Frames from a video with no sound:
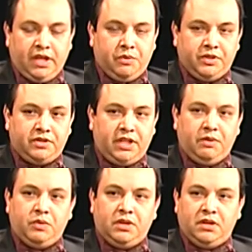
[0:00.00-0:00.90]
get a
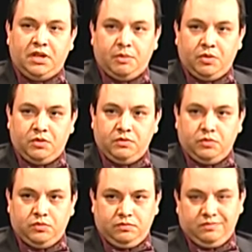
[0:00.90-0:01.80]
receipt within a
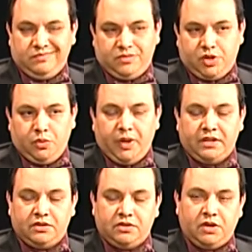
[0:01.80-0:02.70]
couple, two
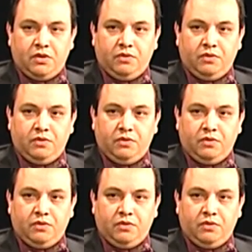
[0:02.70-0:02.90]
weeks or so